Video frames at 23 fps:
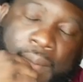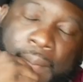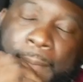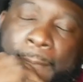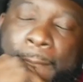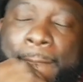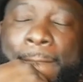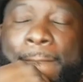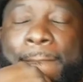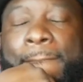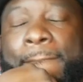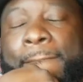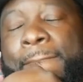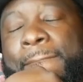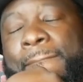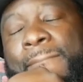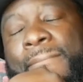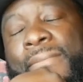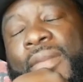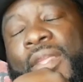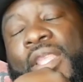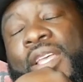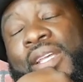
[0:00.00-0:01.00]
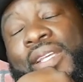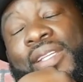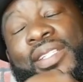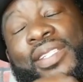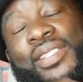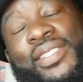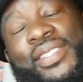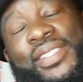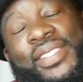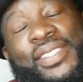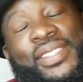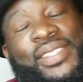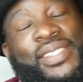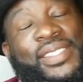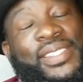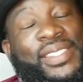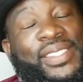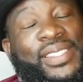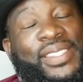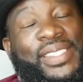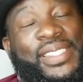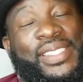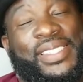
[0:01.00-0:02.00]
Okay.
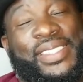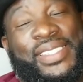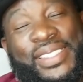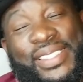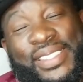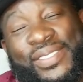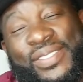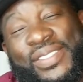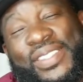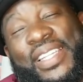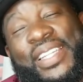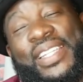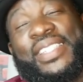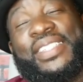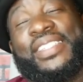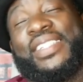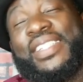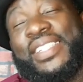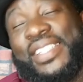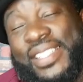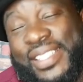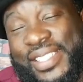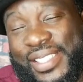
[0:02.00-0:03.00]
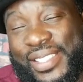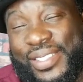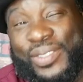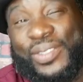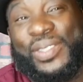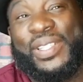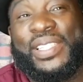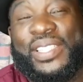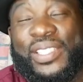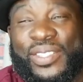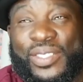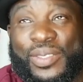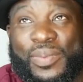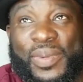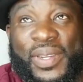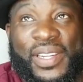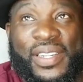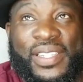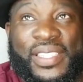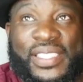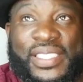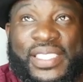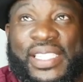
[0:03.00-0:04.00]
They were like waiting on the
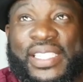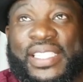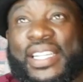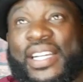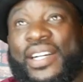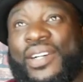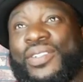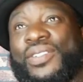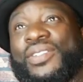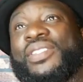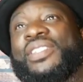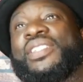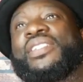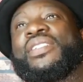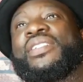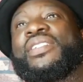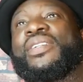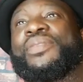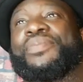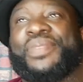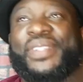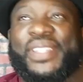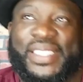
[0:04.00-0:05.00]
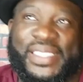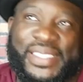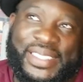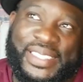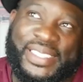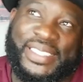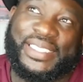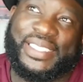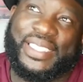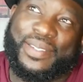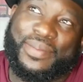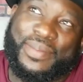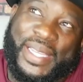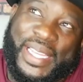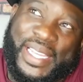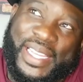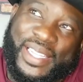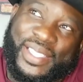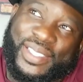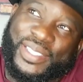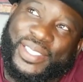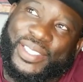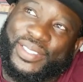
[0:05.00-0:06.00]
Baron to say, go. Yeah, bitches, I'm
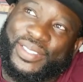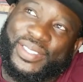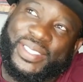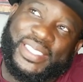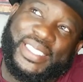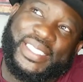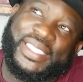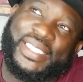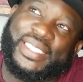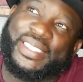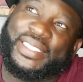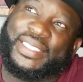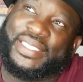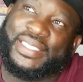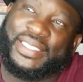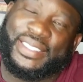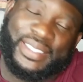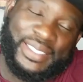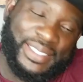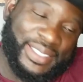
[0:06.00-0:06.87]
out. Deuces.